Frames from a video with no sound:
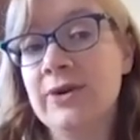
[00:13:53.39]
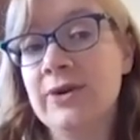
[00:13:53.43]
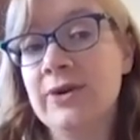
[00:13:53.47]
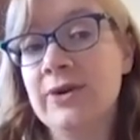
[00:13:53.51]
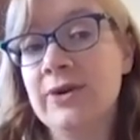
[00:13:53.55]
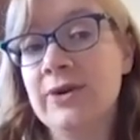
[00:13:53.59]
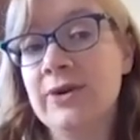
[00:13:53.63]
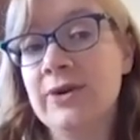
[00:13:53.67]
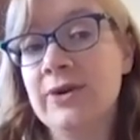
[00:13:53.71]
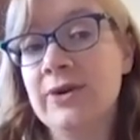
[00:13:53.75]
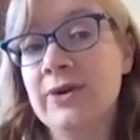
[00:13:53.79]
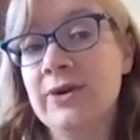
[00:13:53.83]

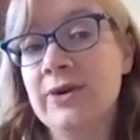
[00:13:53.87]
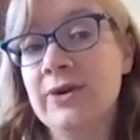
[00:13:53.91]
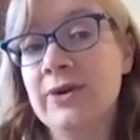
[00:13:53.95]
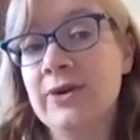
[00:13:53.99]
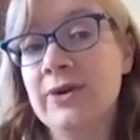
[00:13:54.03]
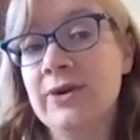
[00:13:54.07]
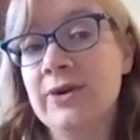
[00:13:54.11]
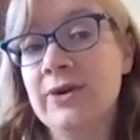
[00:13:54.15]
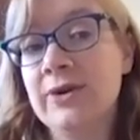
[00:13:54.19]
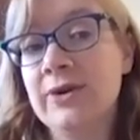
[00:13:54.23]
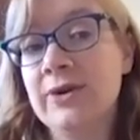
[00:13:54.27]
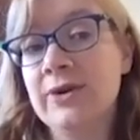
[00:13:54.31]
So that's just
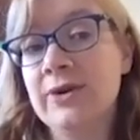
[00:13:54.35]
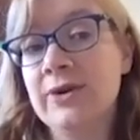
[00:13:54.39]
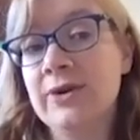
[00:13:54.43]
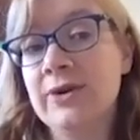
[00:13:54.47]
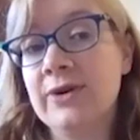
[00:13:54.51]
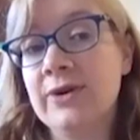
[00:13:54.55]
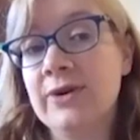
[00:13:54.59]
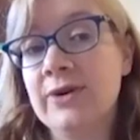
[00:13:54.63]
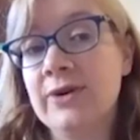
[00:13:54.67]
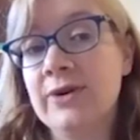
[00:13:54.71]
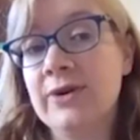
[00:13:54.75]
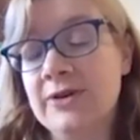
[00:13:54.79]
a couple of
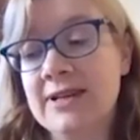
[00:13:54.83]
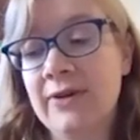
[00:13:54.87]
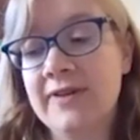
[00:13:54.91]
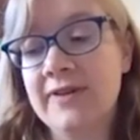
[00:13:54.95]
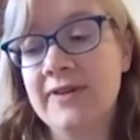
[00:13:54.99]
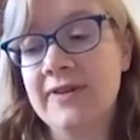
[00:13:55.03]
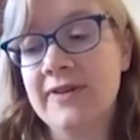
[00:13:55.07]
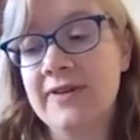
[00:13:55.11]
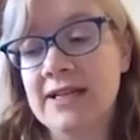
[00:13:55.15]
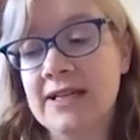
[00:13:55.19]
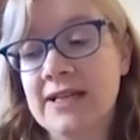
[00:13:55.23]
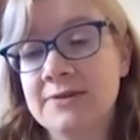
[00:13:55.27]
pages
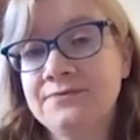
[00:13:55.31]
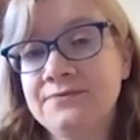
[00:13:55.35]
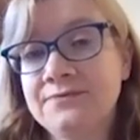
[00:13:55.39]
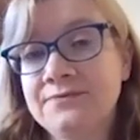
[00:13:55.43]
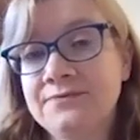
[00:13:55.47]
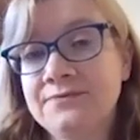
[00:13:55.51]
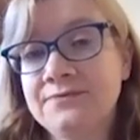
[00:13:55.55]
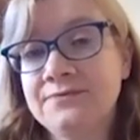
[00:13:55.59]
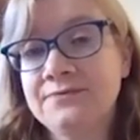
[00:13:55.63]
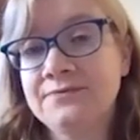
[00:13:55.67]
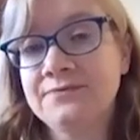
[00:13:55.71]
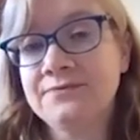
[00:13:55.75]
from it,
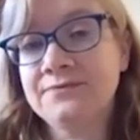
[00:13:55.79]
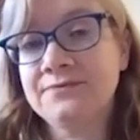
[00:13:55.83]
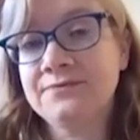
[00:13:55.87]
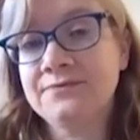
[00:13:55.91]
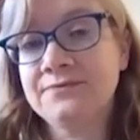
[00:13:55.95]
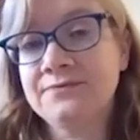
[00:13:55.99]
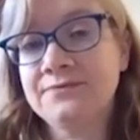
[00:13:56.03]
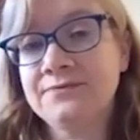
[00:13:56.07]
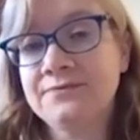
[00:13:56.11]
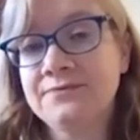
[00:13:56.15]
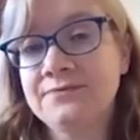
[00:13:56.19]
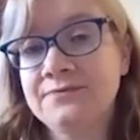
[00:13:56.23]
just to give
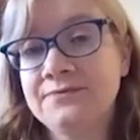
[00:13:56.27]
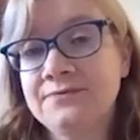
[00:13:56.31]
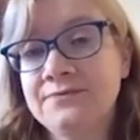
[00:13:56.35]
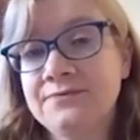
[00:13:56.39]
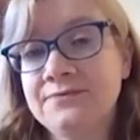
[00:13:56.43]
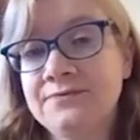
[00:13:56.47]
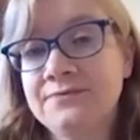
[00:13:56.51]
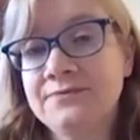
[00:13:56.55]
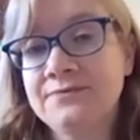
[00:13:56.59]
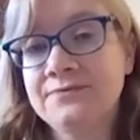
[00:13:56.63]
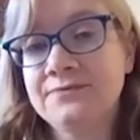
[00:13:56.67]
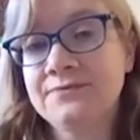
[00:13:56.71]
you a
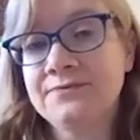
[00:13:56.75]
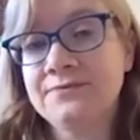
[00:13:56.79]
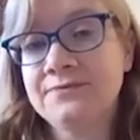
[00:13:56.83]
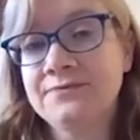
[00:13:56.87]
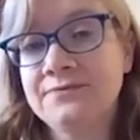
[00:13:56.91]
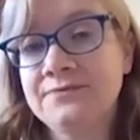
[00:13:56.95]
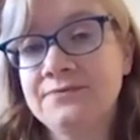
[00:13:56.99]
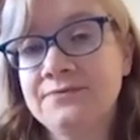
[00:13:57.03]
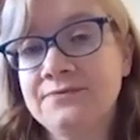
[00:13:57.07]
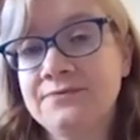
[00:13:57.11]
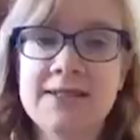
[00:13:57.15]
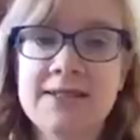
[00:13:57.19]
sense of
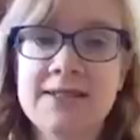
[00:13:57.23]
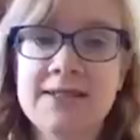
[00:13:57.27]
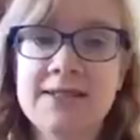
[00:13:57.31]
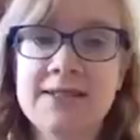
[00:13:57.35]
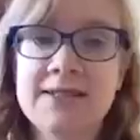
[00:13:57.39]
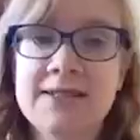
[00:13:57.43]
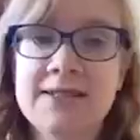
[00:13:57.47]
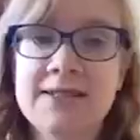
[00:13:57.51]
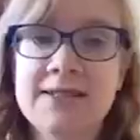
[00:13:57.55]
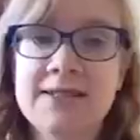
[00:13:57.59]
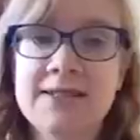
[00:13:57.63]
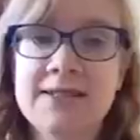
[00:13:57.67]
what's
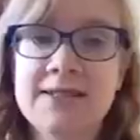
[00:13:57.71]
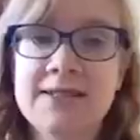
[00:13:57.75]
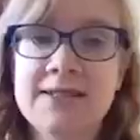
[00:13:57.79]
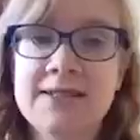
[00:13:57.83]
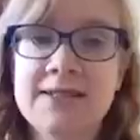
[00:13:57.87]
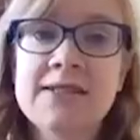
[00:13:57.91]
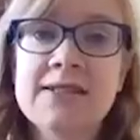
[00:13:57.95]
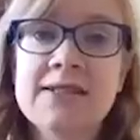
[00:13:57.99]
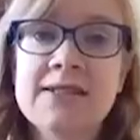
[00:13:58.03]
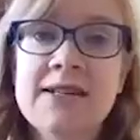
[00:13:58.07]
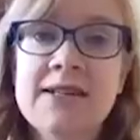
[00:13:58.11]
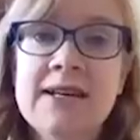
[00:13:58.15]

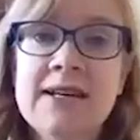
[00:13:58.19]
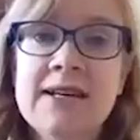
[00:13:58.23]
included in